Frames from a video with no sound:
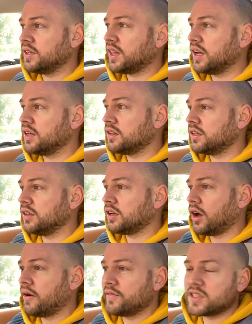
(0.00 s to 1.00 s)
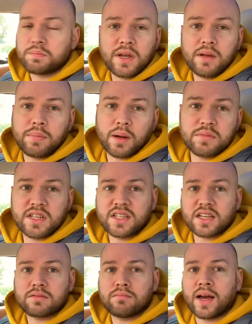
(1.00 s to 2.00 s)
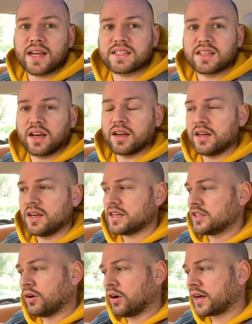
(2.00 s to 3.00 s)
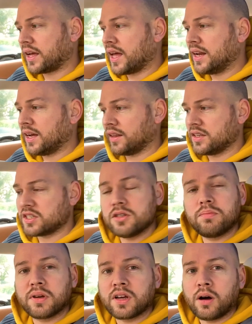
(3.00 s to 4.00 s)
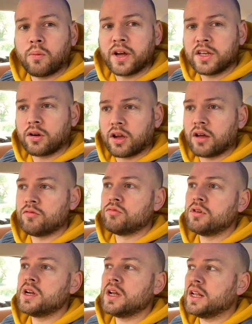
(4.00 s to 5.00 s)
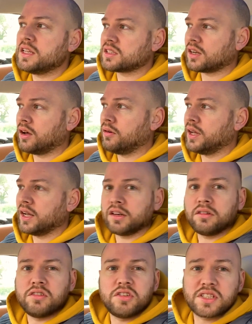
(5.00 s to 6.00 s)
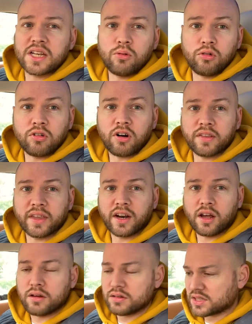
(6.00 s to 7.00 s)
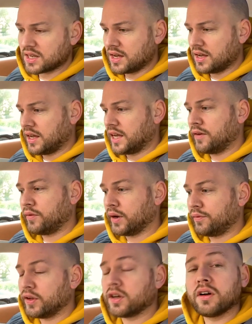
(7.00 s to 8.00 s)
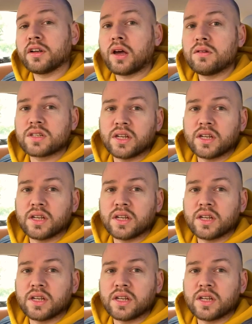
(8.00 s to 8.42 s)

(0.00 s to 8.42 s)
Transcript: day. You go over speed bumps, it doesn't matter. Not like any other supercar where you're going really slowly and you still grind the nose, even if you got nose